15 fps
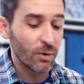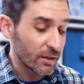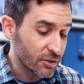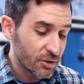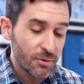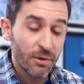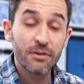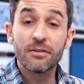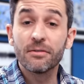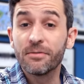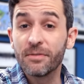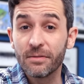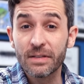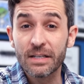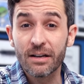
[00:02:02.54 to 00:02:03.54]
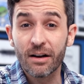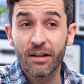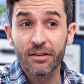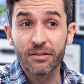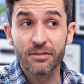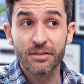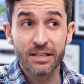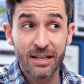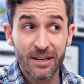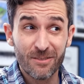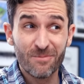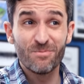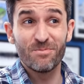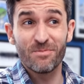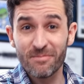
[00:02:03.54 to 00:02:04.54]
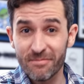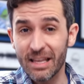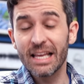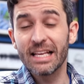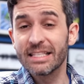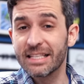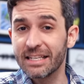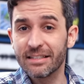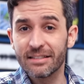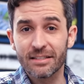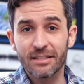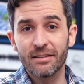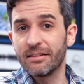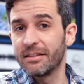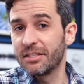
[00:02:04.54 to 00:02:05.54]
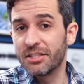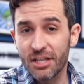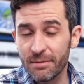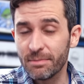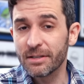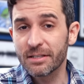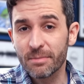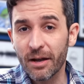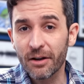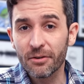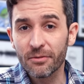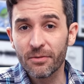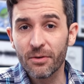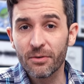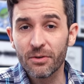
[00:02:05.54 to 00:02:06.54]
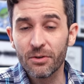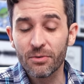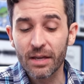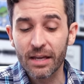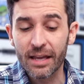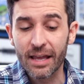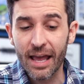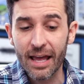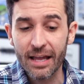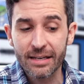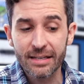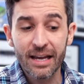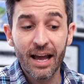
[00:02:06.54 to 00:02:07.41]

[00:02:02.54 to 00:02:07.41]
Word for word: while $250 isn't the cheapest microphone you can get.